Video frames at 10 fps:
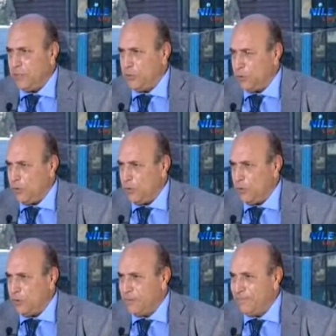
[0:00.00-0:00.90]
the Egyptian
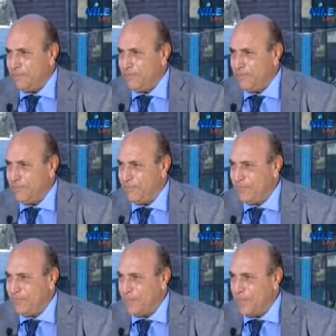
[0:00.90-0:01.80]
law. Mm
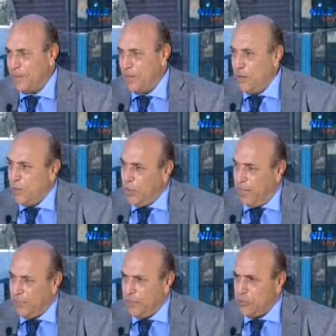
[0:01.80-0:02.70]

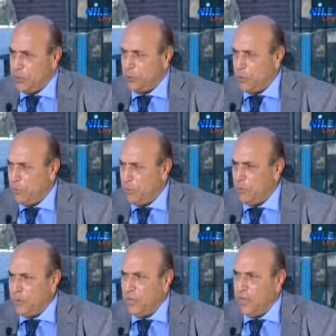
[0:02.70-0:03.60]
-hmm. And the Egyptian
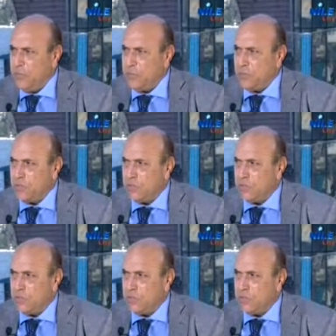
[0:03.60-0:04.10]
law is